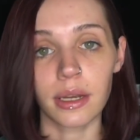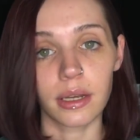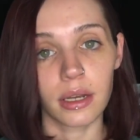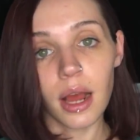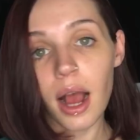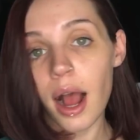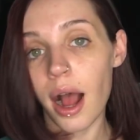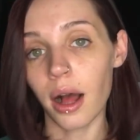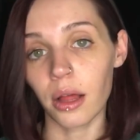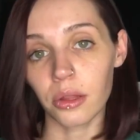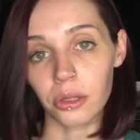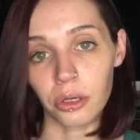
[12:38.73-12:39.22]
into
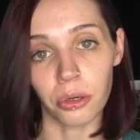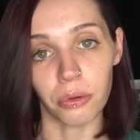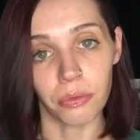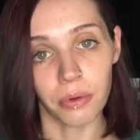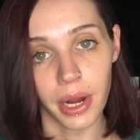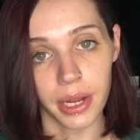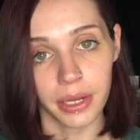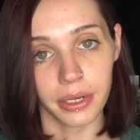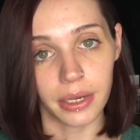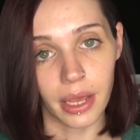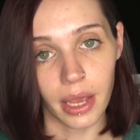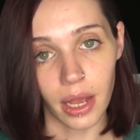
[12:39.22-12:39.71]
holo
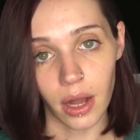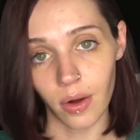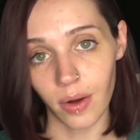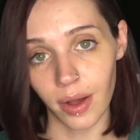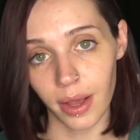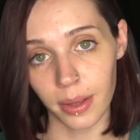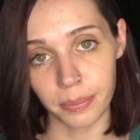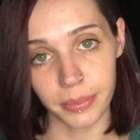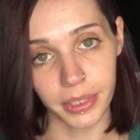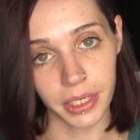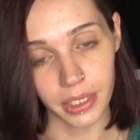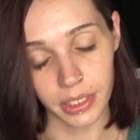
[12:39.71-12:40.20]
right now?
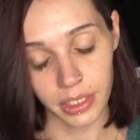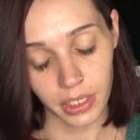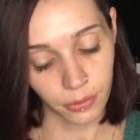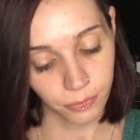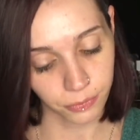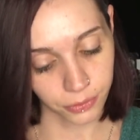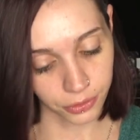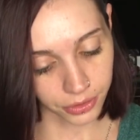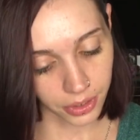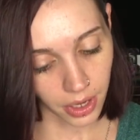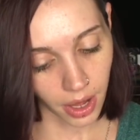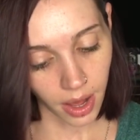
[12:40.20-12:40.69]
I mean,
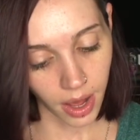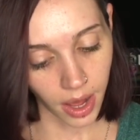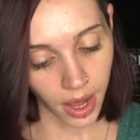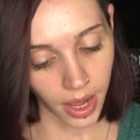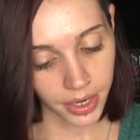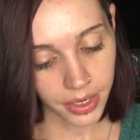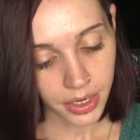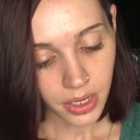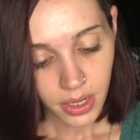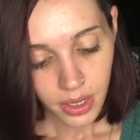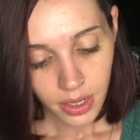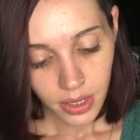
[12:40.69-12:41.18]
if you're
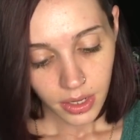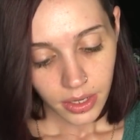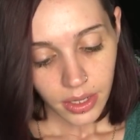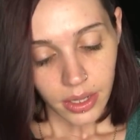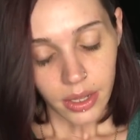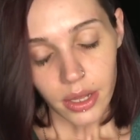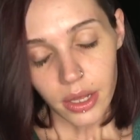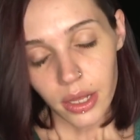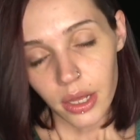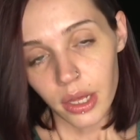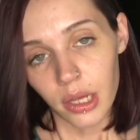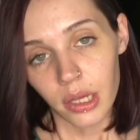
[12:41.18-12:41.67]
not,
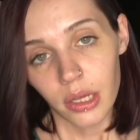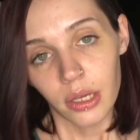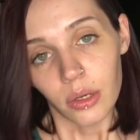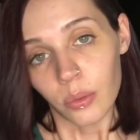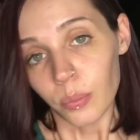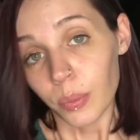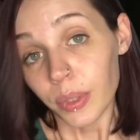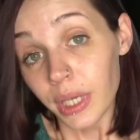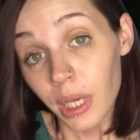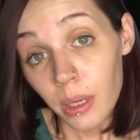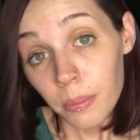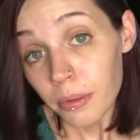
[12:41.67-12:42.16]

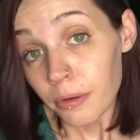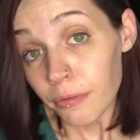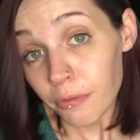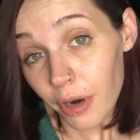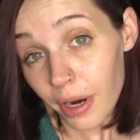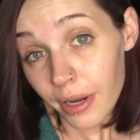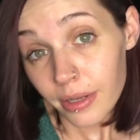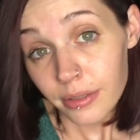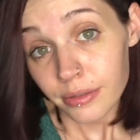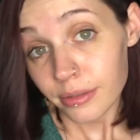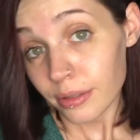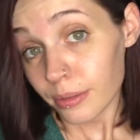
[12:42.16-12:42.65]
we can't be
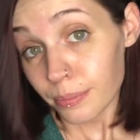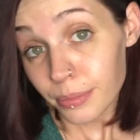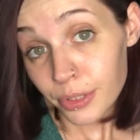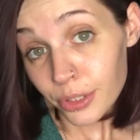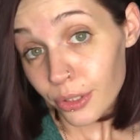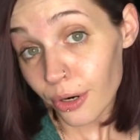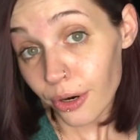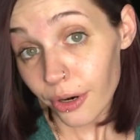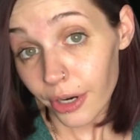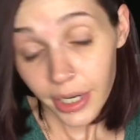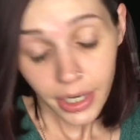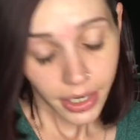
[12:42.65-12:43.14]
friends. I'm
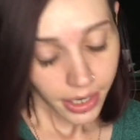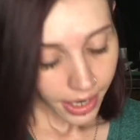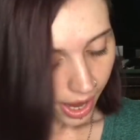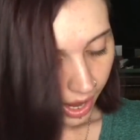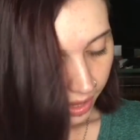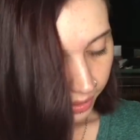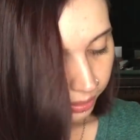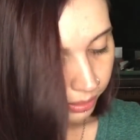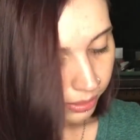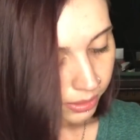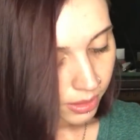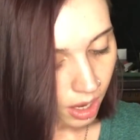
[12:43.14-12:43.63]
sorry.
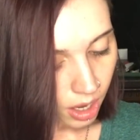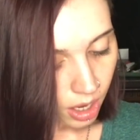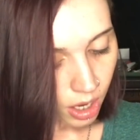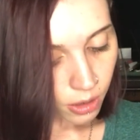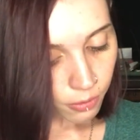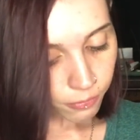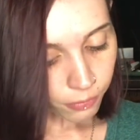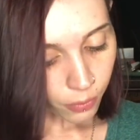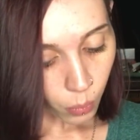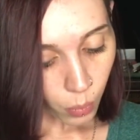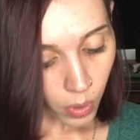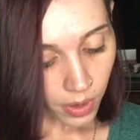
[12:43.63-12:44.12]
I
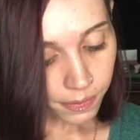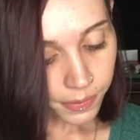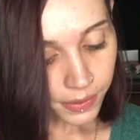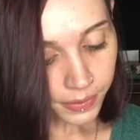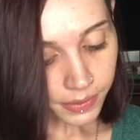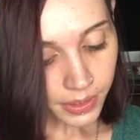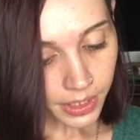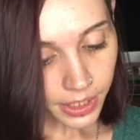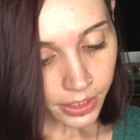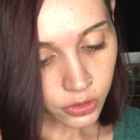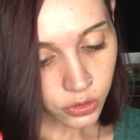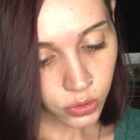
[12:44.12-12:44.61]
love, one thing
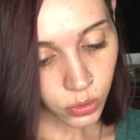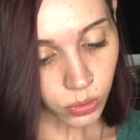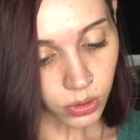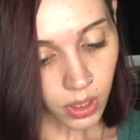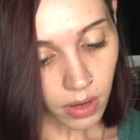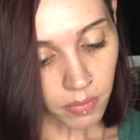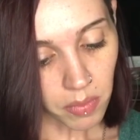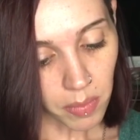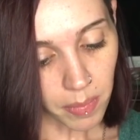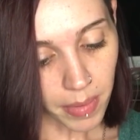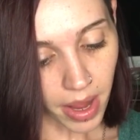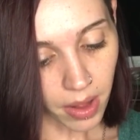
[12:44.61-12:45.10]
that I do
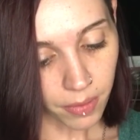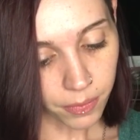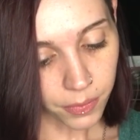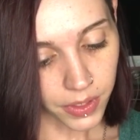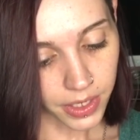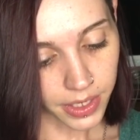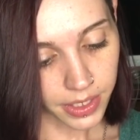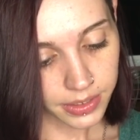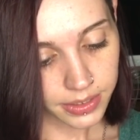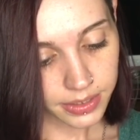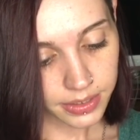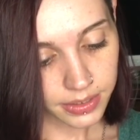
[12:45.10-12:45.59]
love about
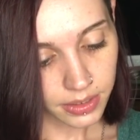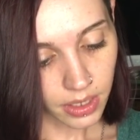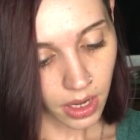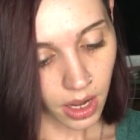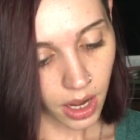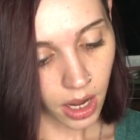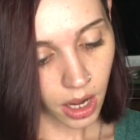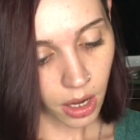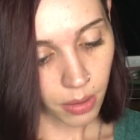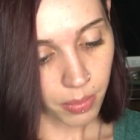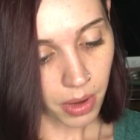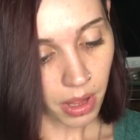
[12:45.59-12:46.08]
this,
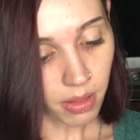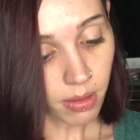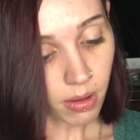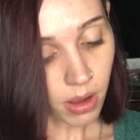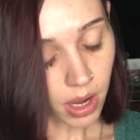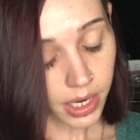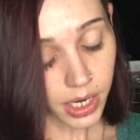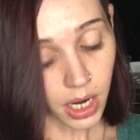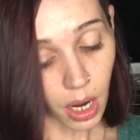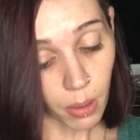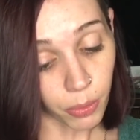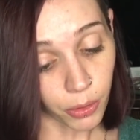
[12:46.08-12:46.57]

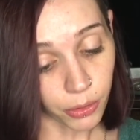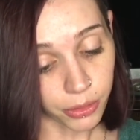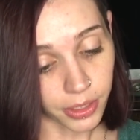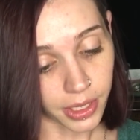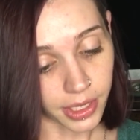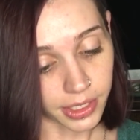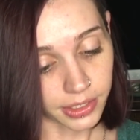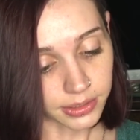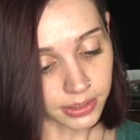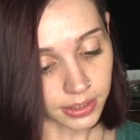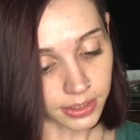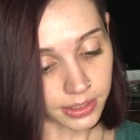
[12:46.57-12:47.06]
a couple
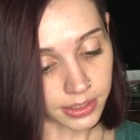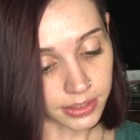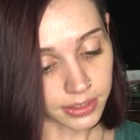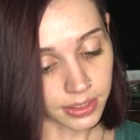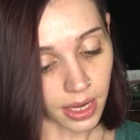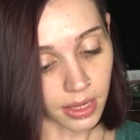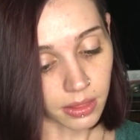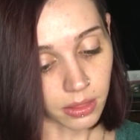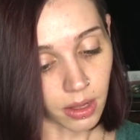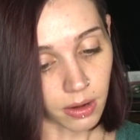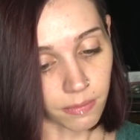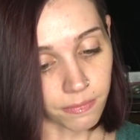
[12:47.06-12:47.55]
things, is
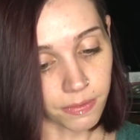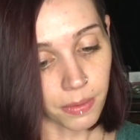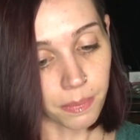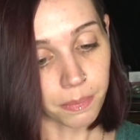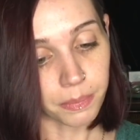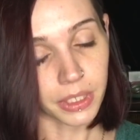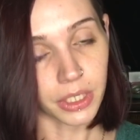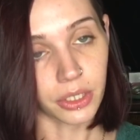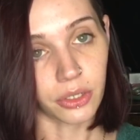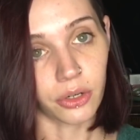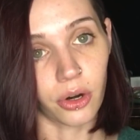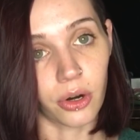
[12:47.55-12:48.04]
I love the
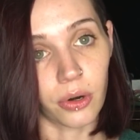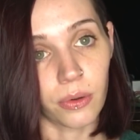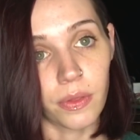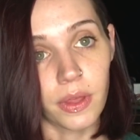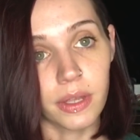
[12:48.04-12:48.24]
mirror